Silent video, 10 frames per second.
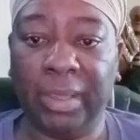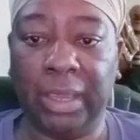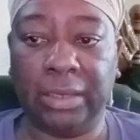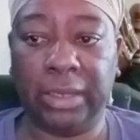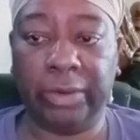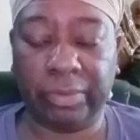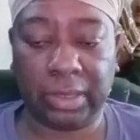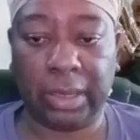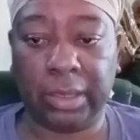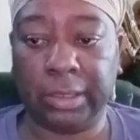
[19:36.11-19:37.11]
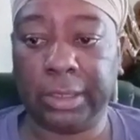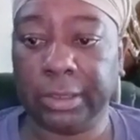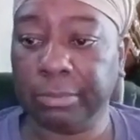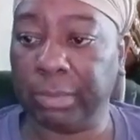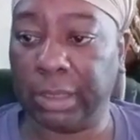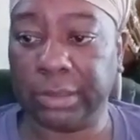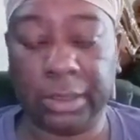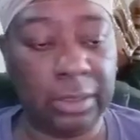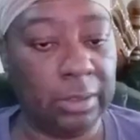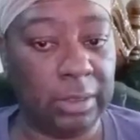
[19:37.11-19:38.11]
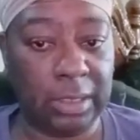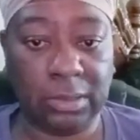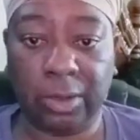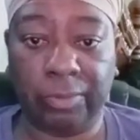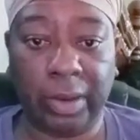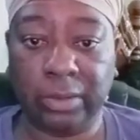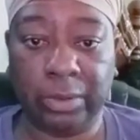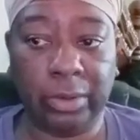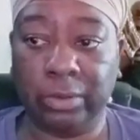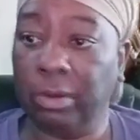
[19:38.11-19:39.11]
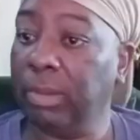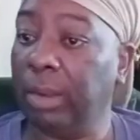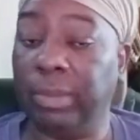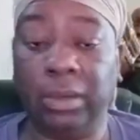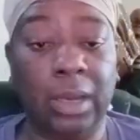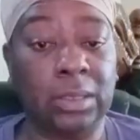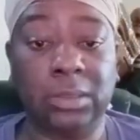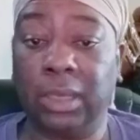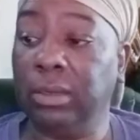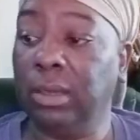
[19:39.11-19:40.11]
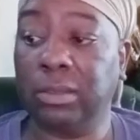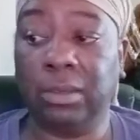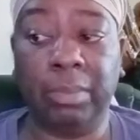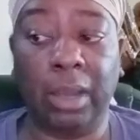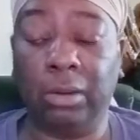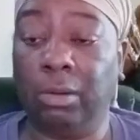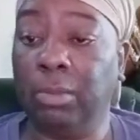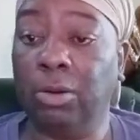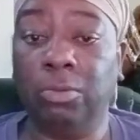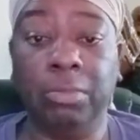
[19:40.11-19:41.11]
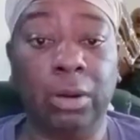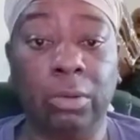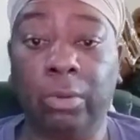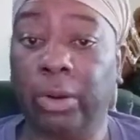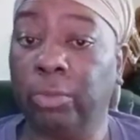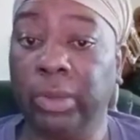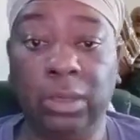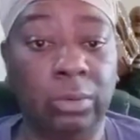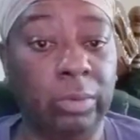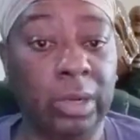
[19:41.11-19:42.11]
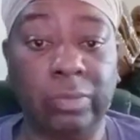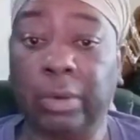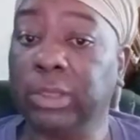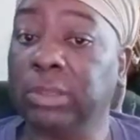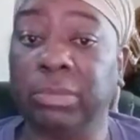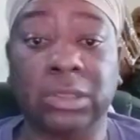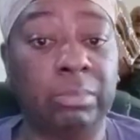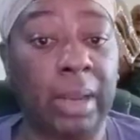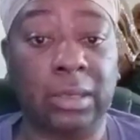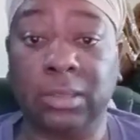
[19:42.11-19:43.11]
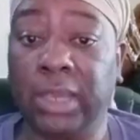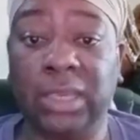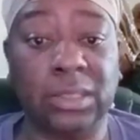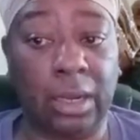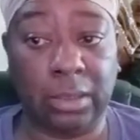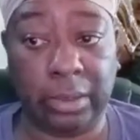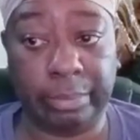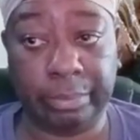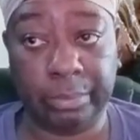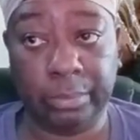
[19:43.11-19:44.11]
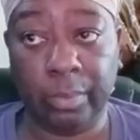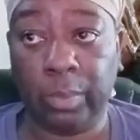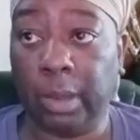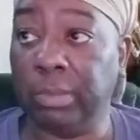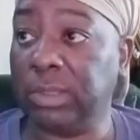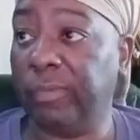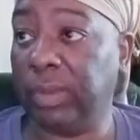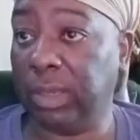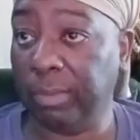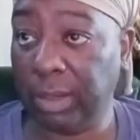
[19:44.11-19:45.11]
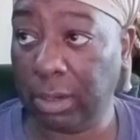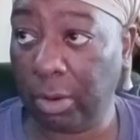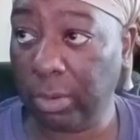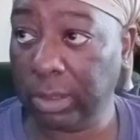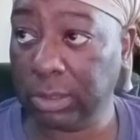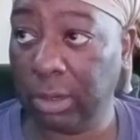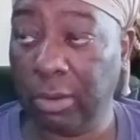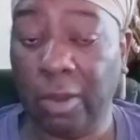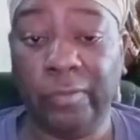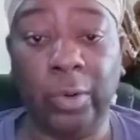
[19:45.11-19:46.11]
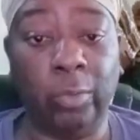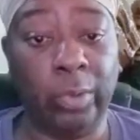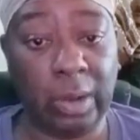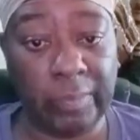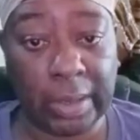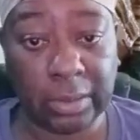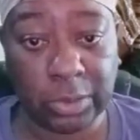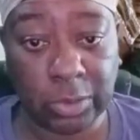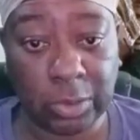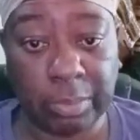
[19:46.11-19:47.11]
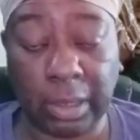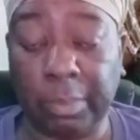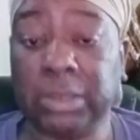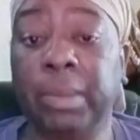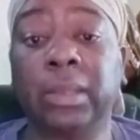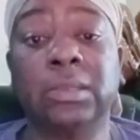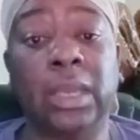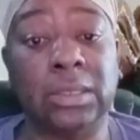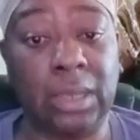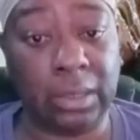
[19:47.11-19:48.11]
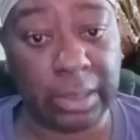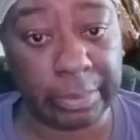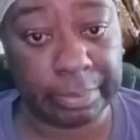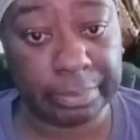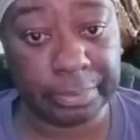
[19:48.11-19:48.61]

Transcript: and everything. But that stuff right there, nobody better not say nothing about no more marijuana, weed, or whatever, because I'm going to smack the taste out of them. I'm going to say, forgive me, Lord, for what I'm about to do, but I'm going to smack the taste out of them